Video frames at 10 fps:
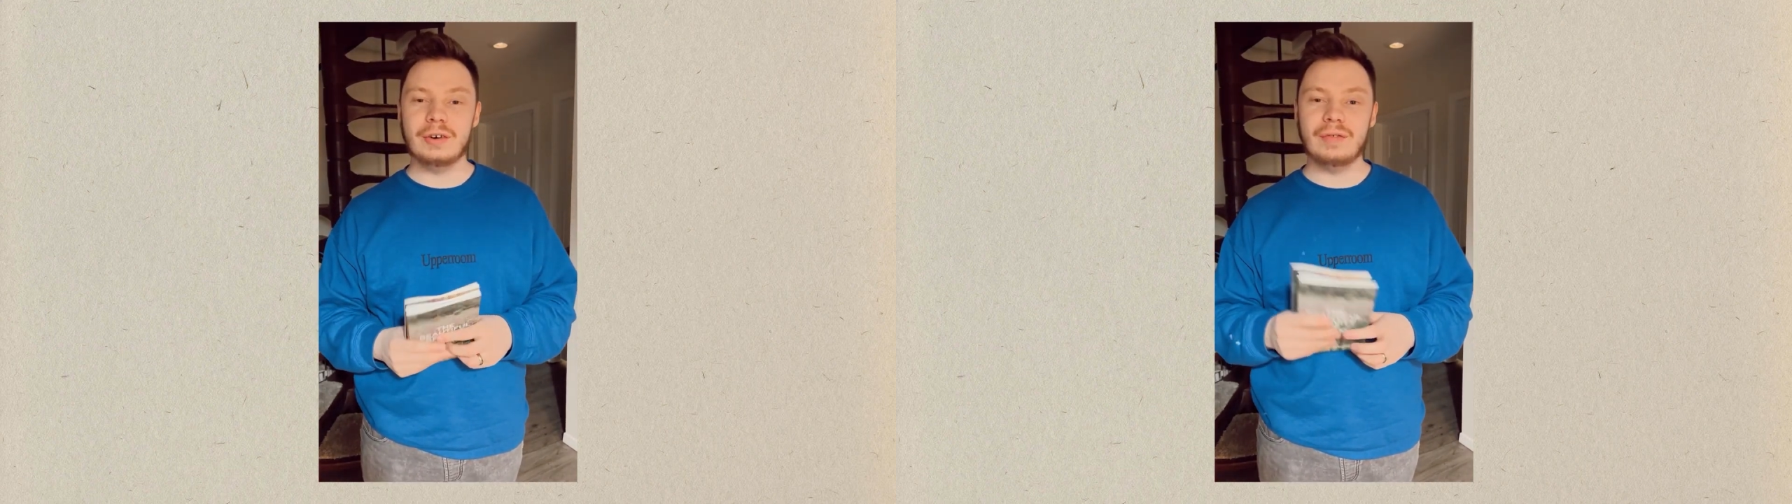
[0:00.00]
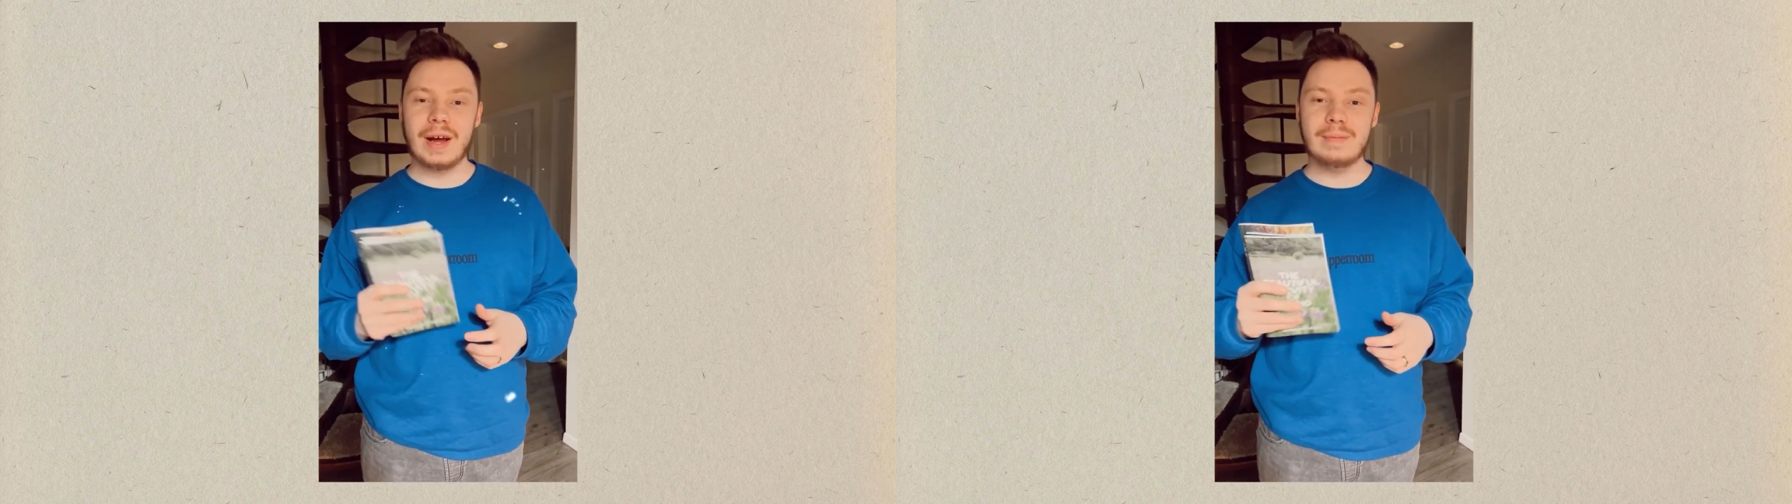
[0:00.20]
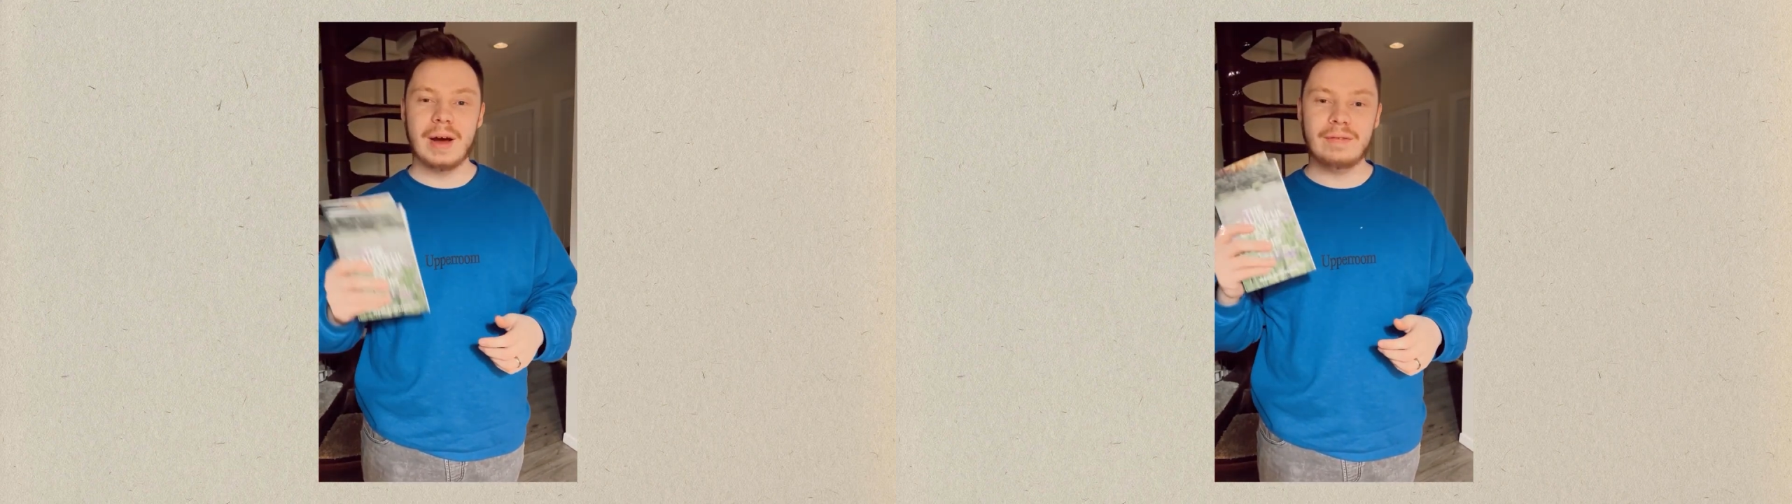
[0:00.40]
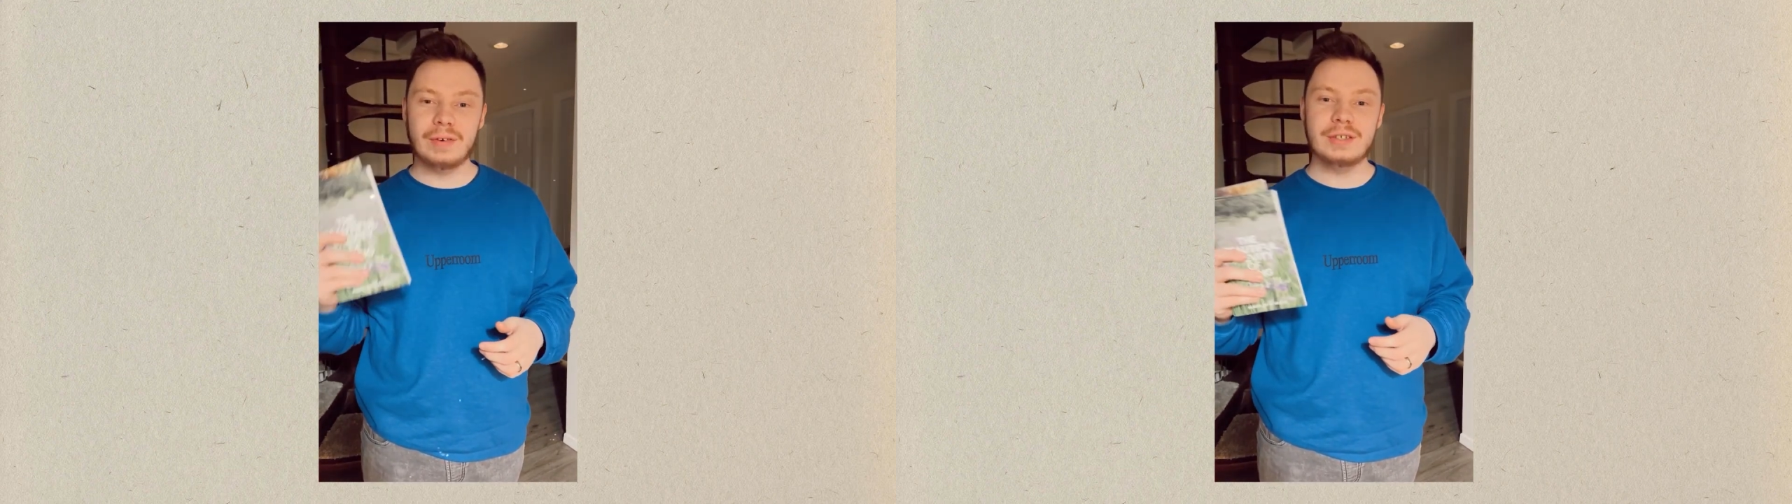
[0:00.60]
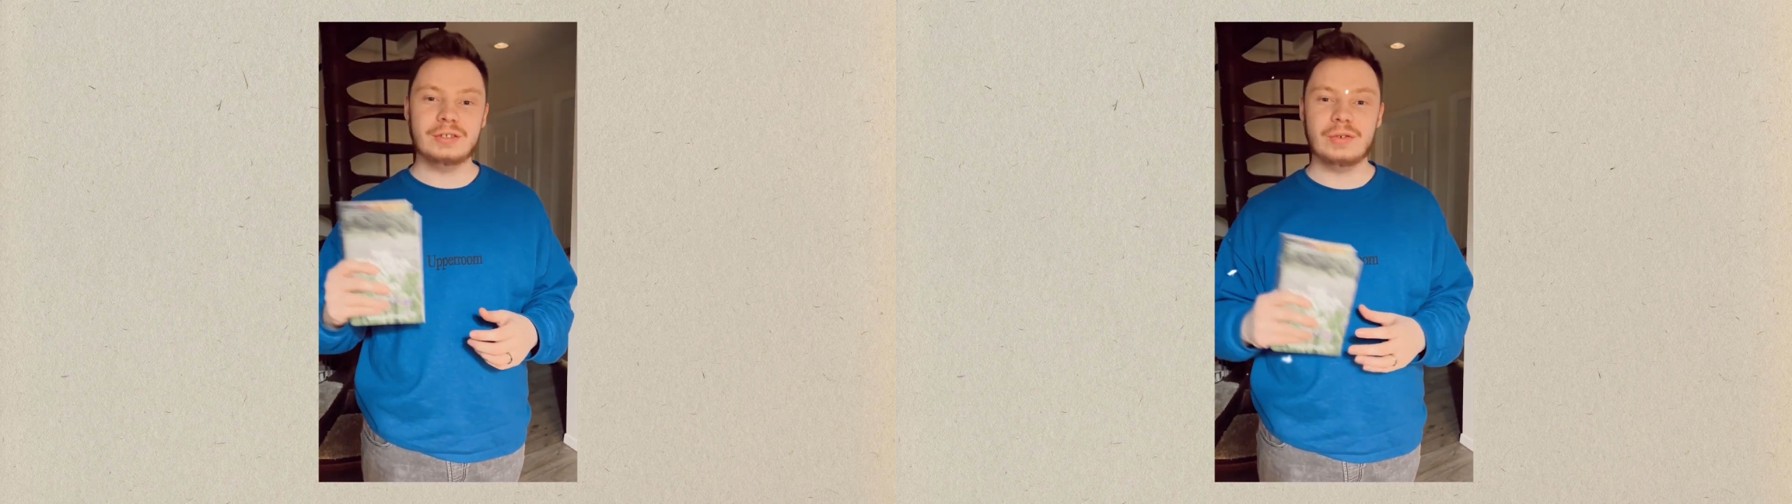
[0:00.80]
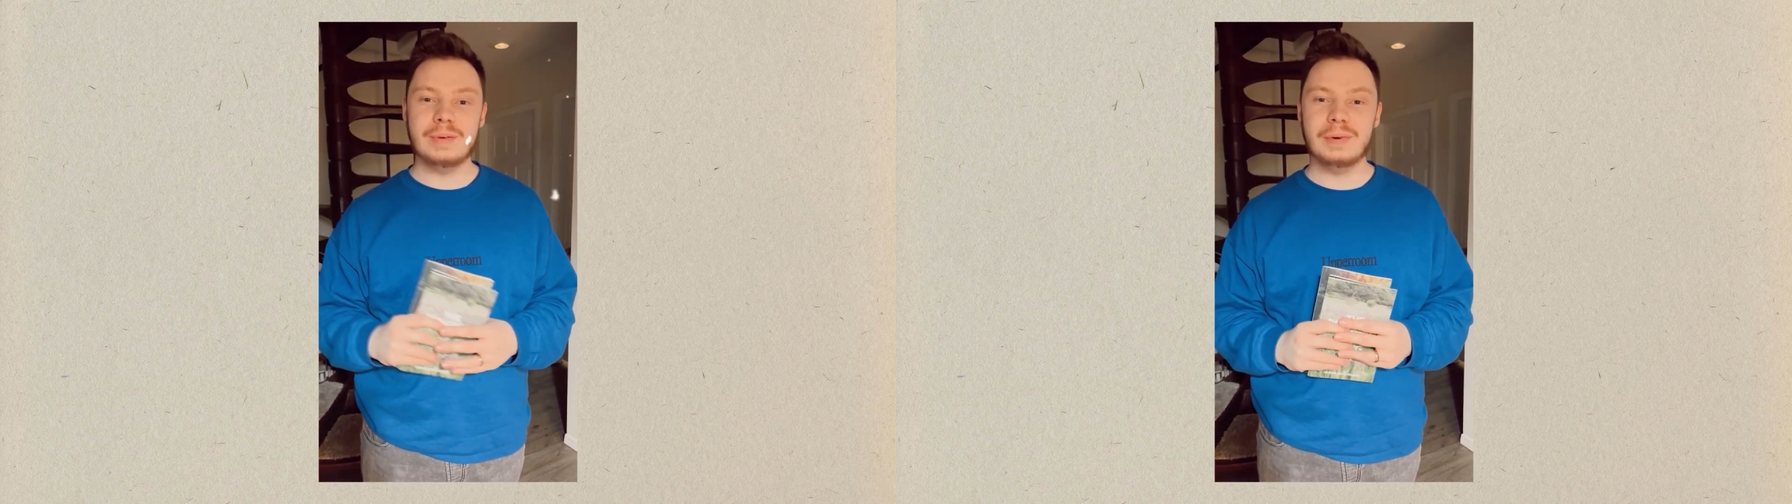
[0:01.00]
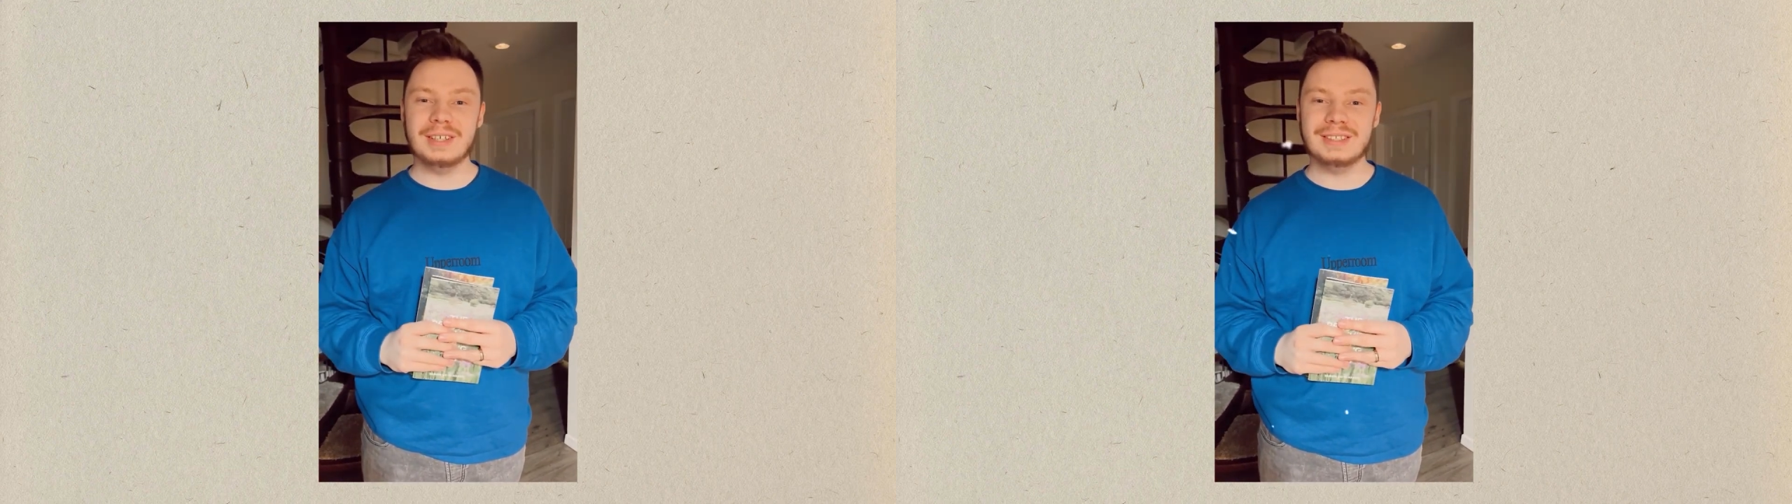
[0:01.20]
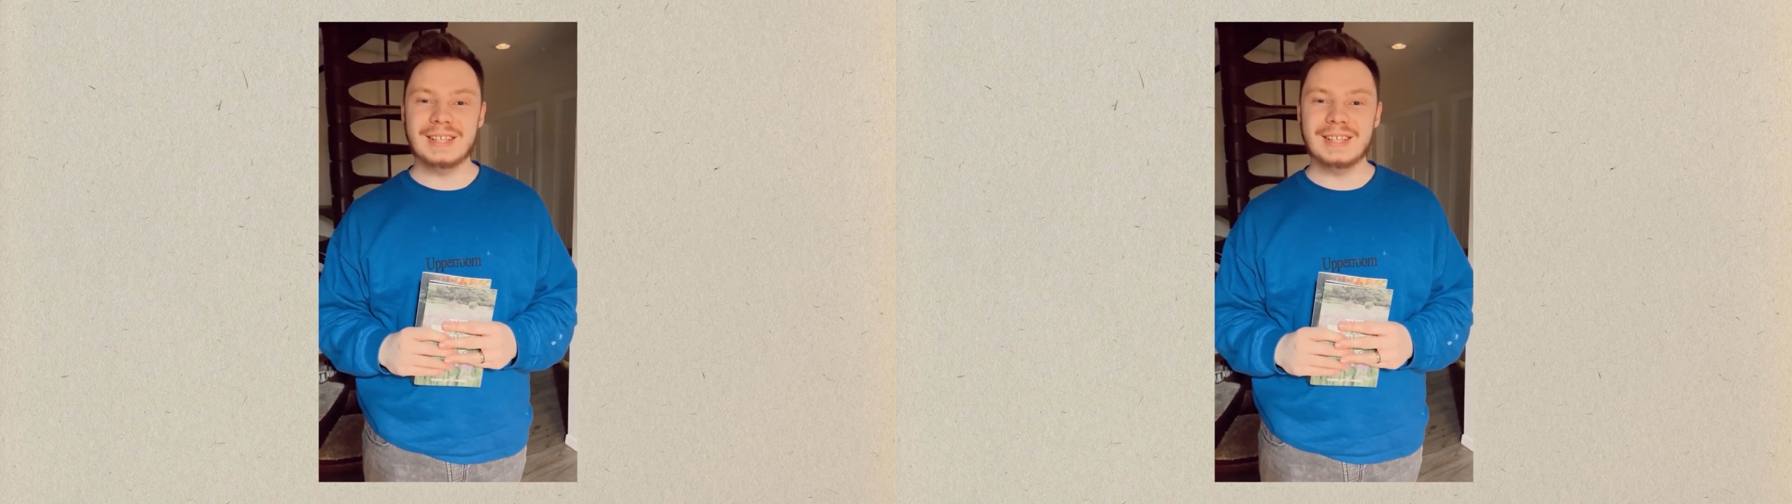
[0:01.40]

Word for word: you'll find my first three books